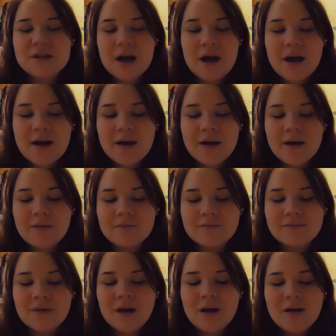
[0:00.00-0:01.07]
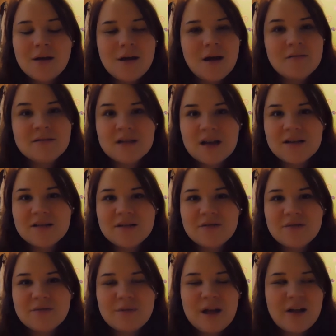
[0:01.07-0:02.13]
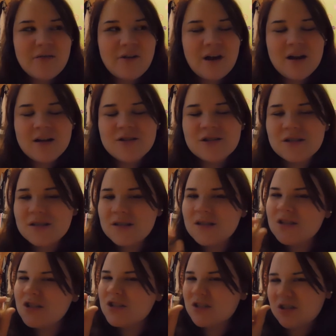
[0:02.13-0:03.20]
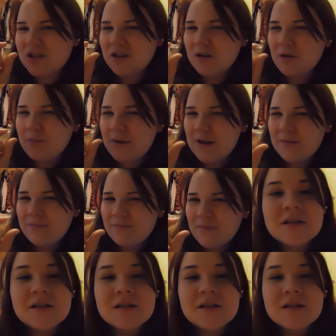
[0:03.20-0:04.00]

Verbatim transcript: I am obsessed with Black Friday just a little bit.